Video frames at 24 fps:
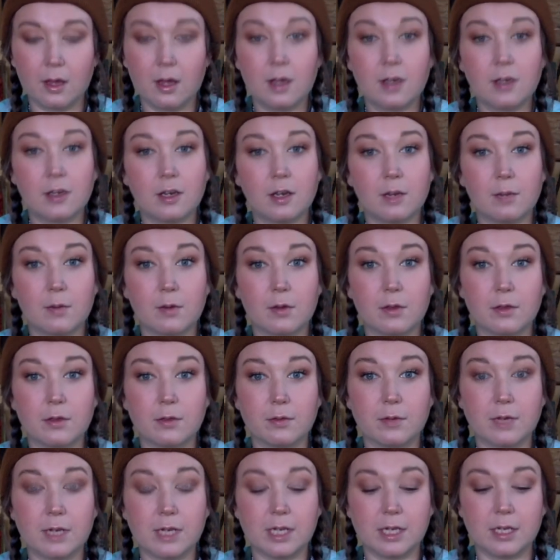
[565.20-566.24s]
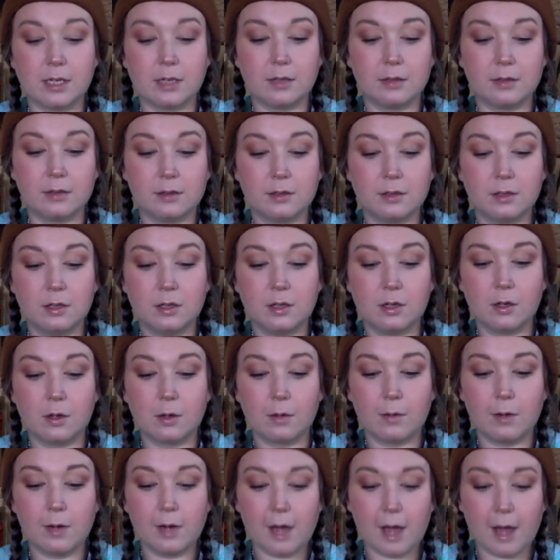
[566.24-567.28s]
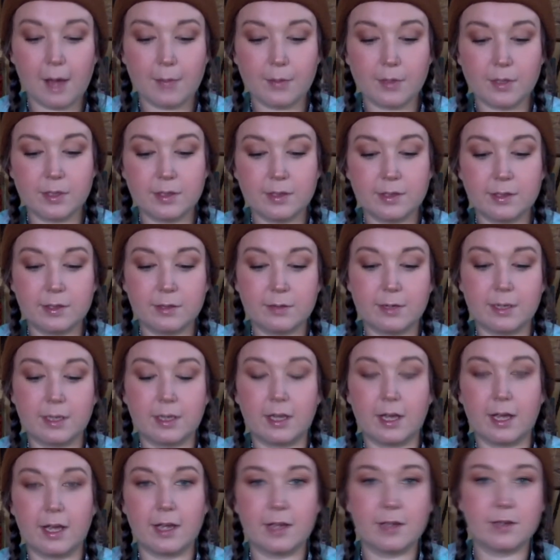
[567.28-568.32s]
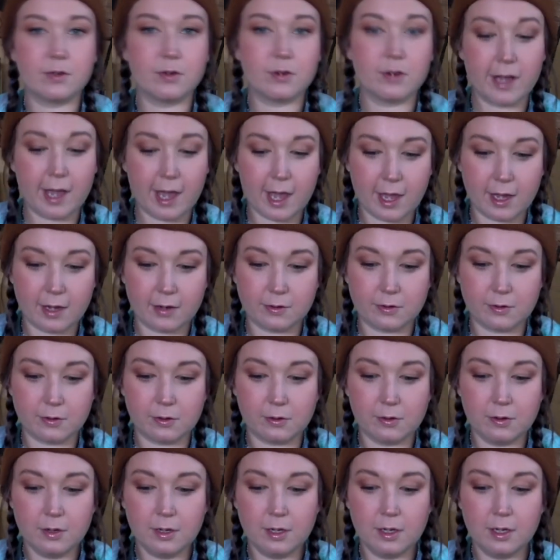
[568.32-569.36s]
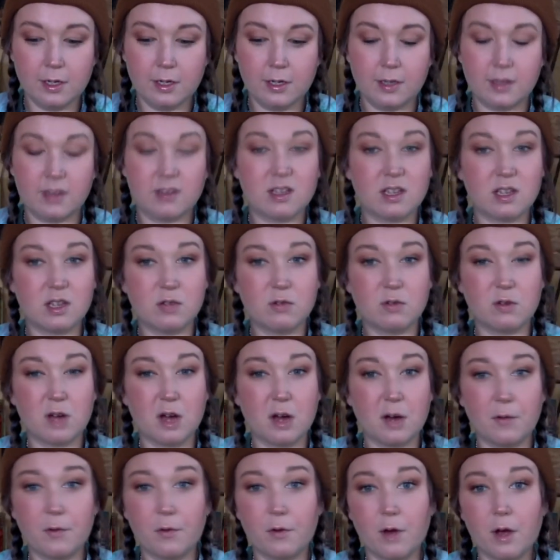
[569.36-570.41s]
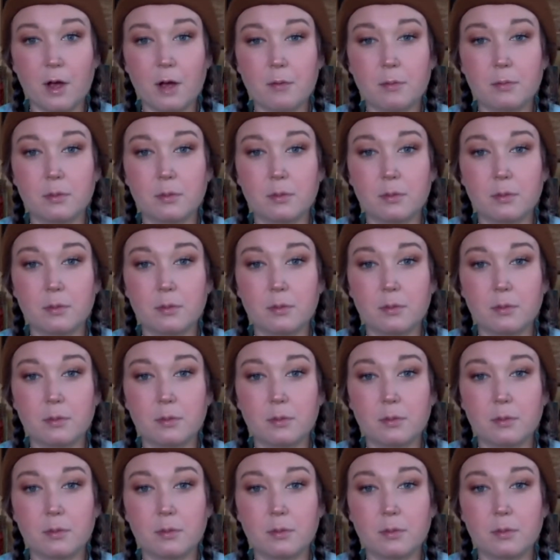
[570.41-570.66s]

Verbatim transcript: Number three, what happens to a light or a candle that you cover up?